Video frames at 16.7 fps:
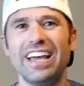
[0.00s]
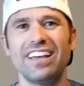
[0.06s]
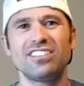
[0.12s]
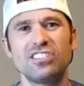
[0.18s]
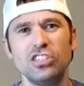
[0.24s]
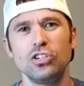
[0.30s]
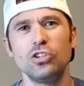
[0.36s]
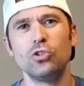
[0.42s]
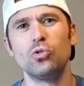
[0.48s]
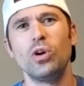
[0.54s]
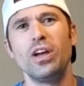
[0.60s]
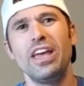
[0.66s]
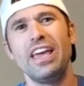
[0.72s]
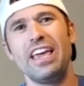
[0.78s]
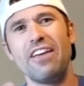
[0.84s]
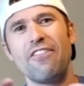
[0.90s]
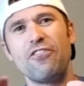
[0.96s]
yes you,
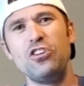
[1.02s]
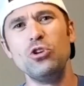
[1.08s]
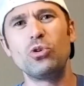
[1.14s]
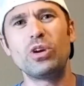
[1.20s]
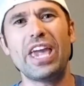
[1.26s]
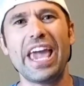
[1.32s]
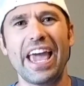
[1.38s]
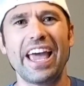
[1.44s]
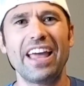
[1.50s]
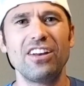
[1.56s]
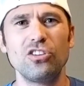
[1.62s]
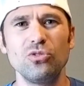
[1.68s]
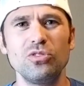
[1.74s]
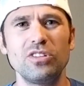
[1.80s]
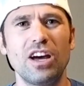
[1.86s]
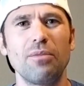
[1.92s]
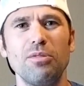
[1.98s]
if you can't
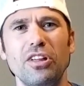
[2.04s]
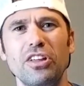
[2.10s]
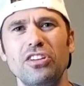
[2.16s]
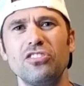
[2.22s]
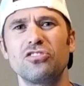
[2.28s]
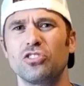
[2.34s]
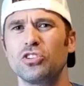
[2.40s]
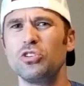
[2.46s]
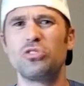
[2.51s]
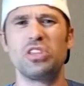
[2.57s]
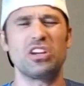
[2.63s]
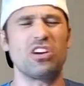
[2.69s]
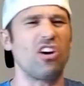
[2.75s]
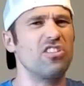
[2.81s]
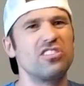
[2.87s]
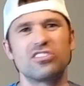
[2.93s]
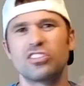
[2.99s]
do double unders or you
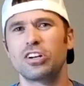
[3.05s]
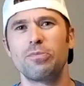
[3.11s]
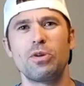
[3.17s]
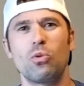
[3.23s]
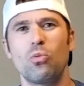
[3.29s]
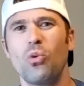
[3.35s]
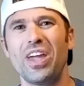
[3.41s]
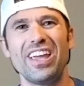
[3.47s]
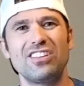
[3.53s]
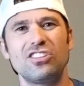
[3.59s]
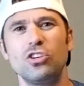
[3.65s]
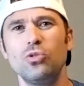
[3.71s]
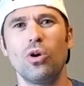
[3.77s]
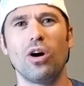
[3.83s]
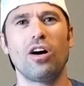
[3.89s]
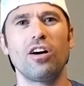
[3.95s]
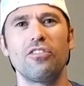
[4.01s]
think, oh, these are gonna be way
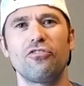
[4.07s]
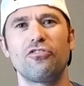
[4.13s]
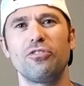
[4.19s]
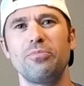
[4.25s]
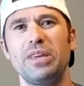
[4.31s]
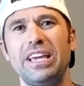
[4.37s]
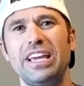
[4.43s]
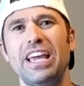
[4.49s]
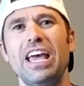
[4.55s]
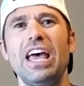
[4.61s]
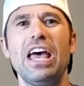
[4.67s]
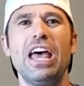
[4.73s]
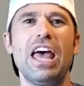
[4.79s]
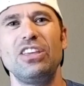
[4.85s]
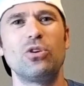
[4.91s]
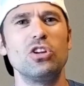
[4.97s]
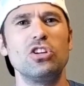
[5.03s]
too hard for me,
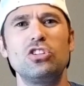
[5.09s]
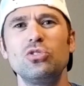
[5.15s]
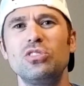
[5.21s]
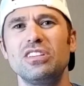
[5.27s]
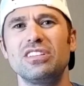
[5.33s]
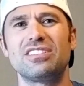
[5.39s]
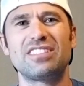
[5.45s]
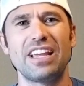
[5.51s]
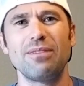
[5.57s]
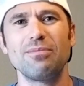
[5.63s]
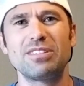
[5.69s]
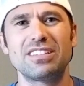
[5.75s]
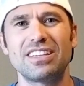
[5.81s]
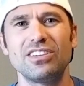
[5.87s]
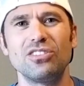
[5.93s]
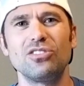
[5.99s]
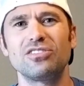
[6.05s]
you can do these same
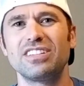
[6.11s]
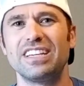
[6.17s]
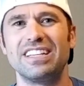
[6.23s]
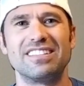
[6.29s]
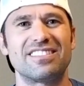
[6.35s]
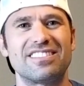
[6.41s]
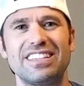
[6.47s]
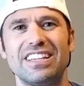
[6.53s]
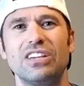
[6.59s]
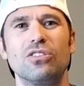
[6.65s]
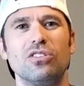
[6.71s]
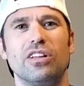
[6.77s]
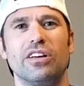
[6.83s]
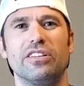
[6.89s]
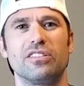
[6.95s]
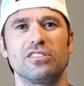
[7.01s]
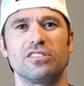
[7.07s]
skills in single
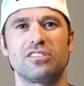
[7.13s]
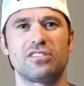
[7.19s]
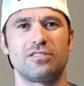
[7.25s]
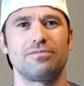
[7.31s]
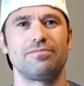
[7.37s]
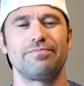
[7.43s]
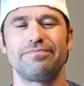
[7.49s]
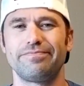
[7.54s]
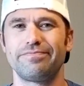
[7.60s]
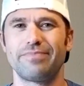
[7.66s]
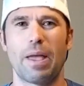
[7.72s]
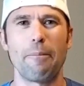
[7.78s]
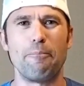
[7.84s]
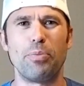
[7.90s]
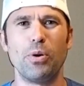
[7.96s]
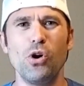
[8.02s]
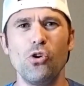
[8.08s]
unders.
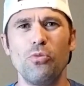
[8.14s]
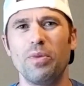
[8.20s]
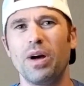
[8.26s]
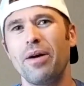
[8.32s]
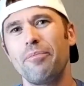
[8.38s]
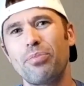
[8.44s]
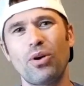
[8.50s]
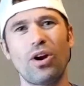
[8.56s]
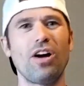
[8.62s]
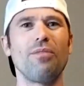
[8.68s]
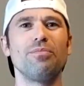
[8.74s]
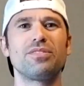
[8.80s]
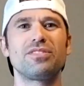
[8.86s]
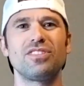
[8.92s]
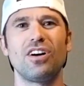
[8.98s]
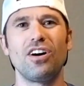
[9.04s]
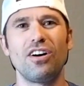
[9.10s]
Boom,
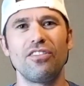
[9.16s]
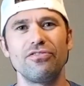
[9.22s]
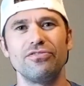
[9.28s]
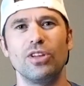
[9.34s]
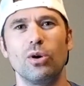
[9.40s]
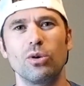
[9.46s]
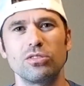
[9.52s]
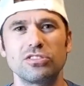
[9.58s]
problem solved, no